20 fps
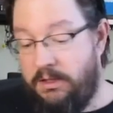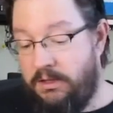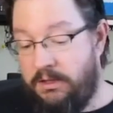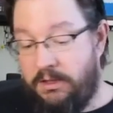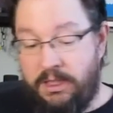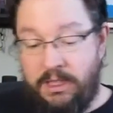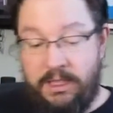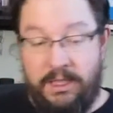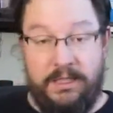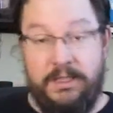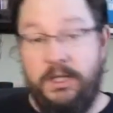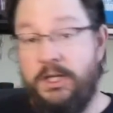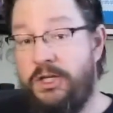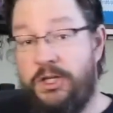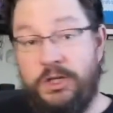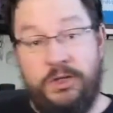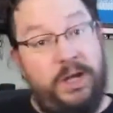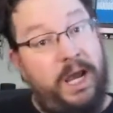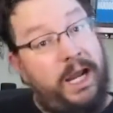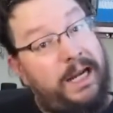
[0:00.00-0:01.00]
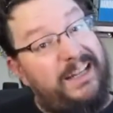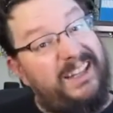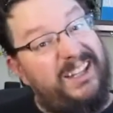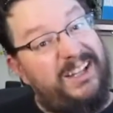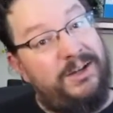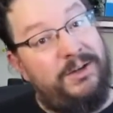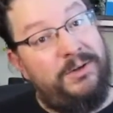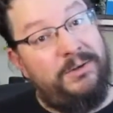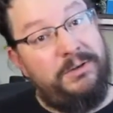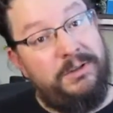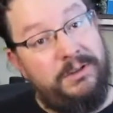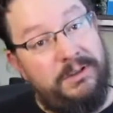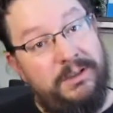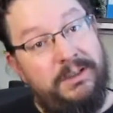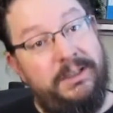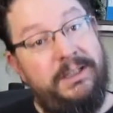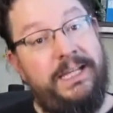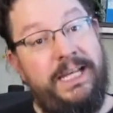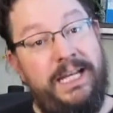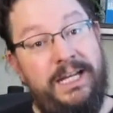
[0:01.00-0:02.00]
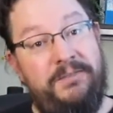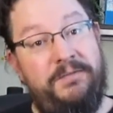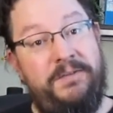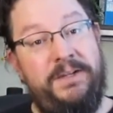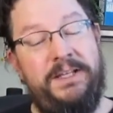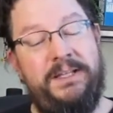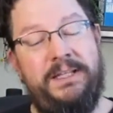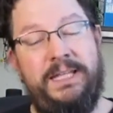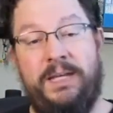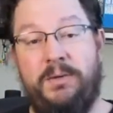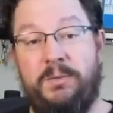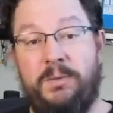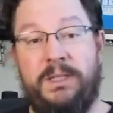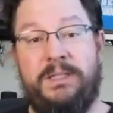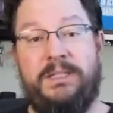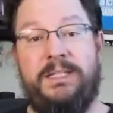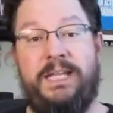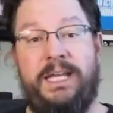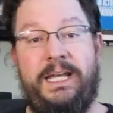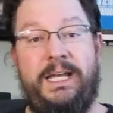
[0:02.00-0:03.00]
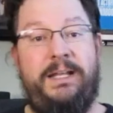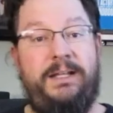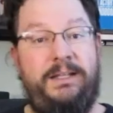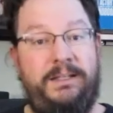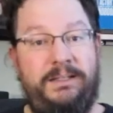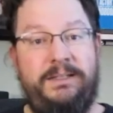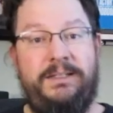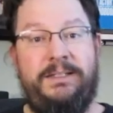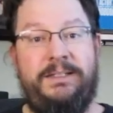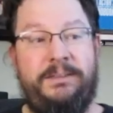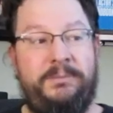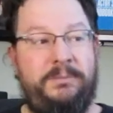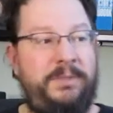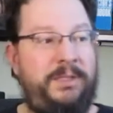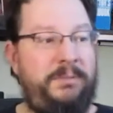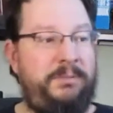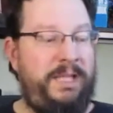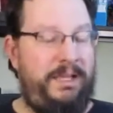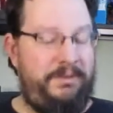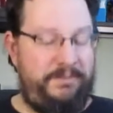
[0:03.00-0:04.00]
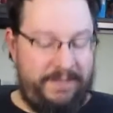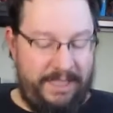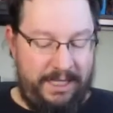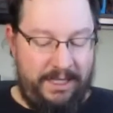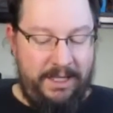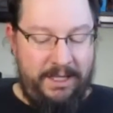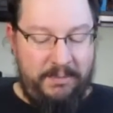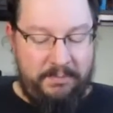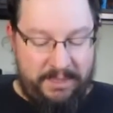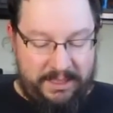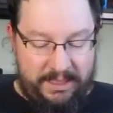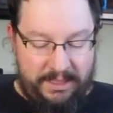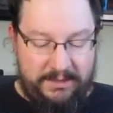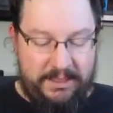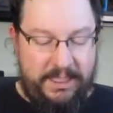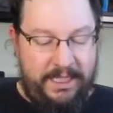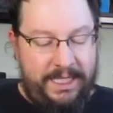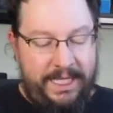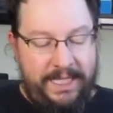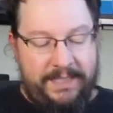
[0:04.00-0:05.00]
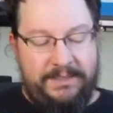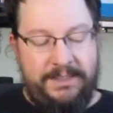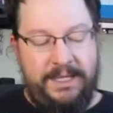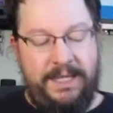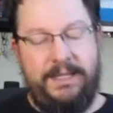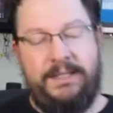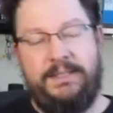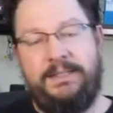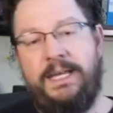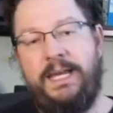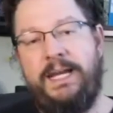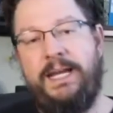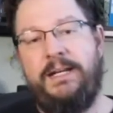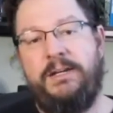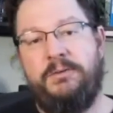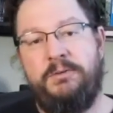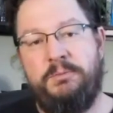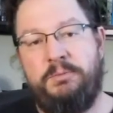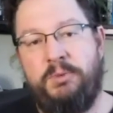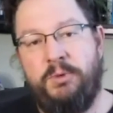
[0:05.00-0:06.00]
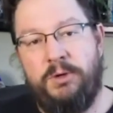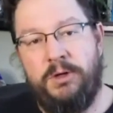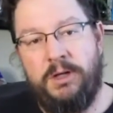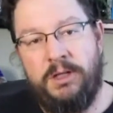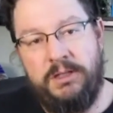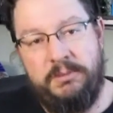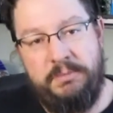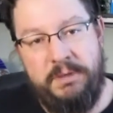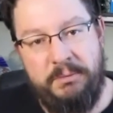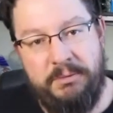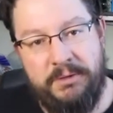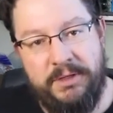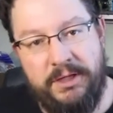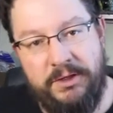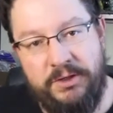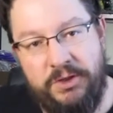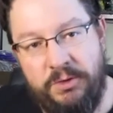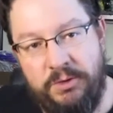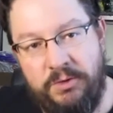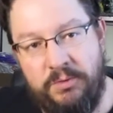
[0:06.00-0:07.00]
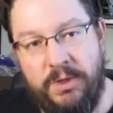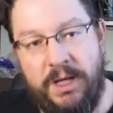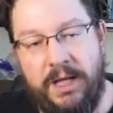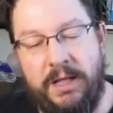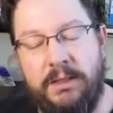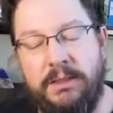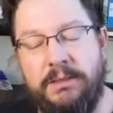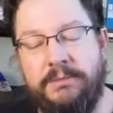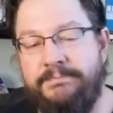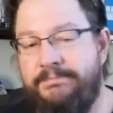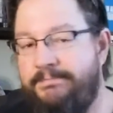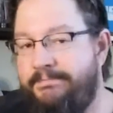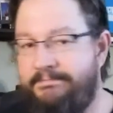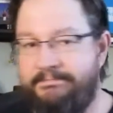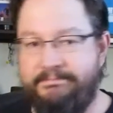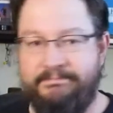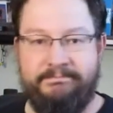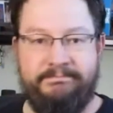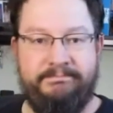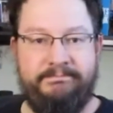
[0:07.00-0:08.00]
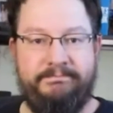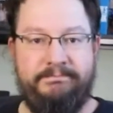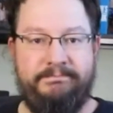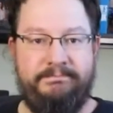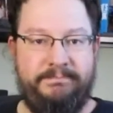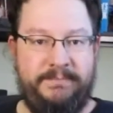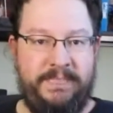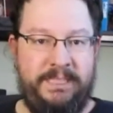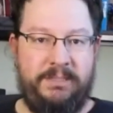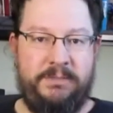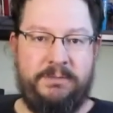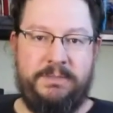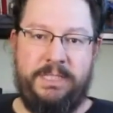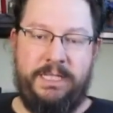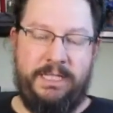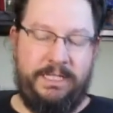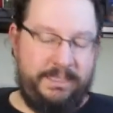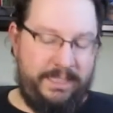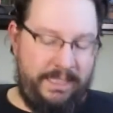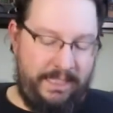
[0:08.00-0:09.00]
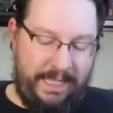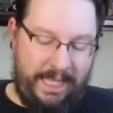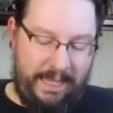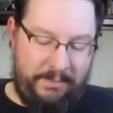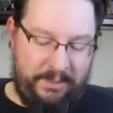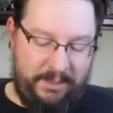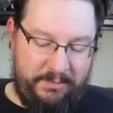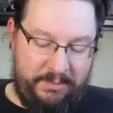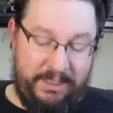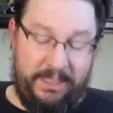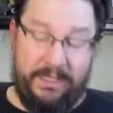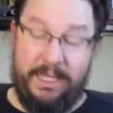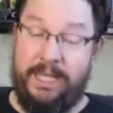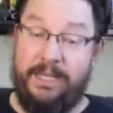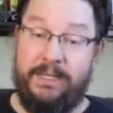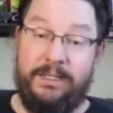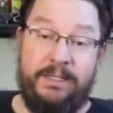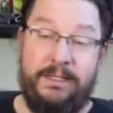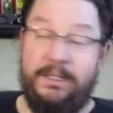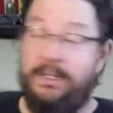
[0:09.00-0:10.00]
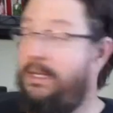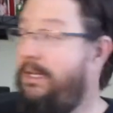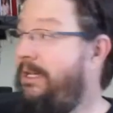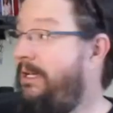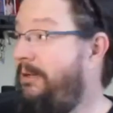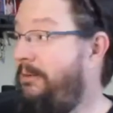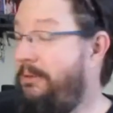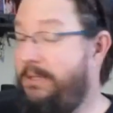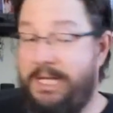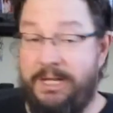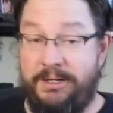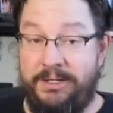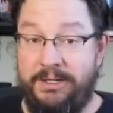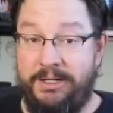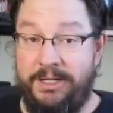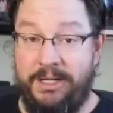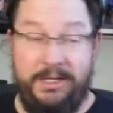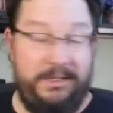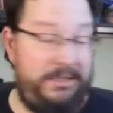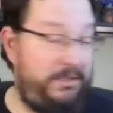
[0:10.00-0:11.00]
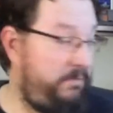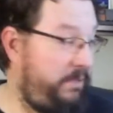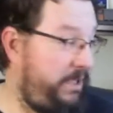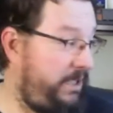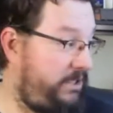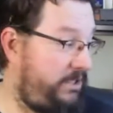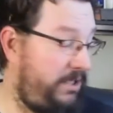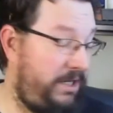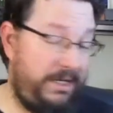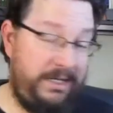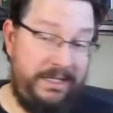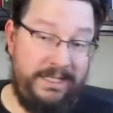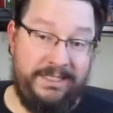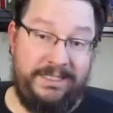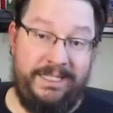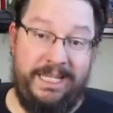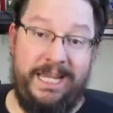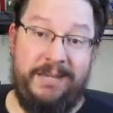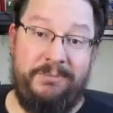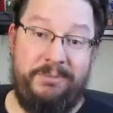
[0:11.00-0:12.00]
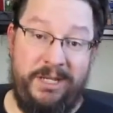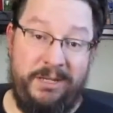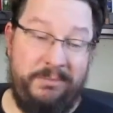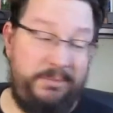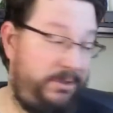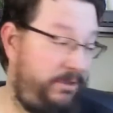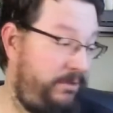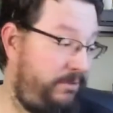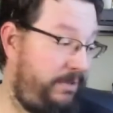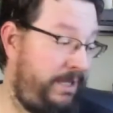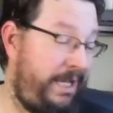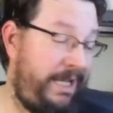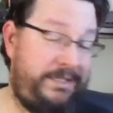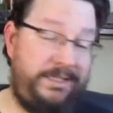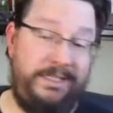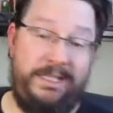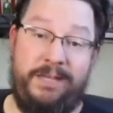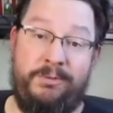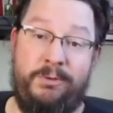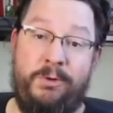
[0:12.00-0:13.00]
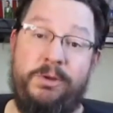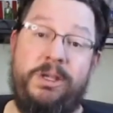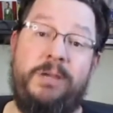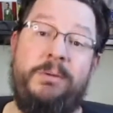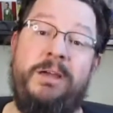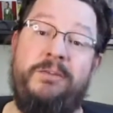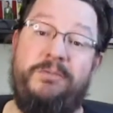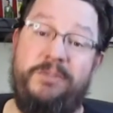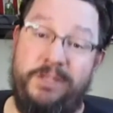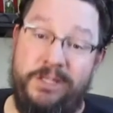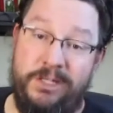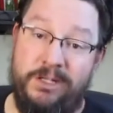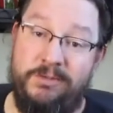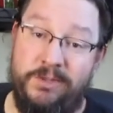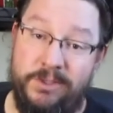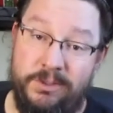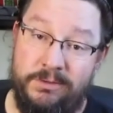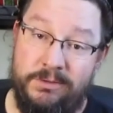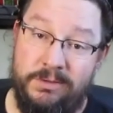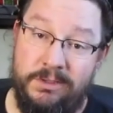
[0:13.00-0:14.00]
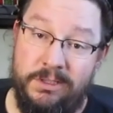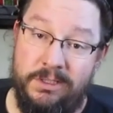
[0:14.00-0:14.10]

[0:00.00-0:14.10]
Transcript: Okay, you're not alone in feeling like, what the hell? I'm left out, because it's not exciting to report on the people that are doing well. You know what I'm saying? It's not happy to be like, hey, we're down here in Huntington Beach talking to these 10 people who actually they won't come out for the interview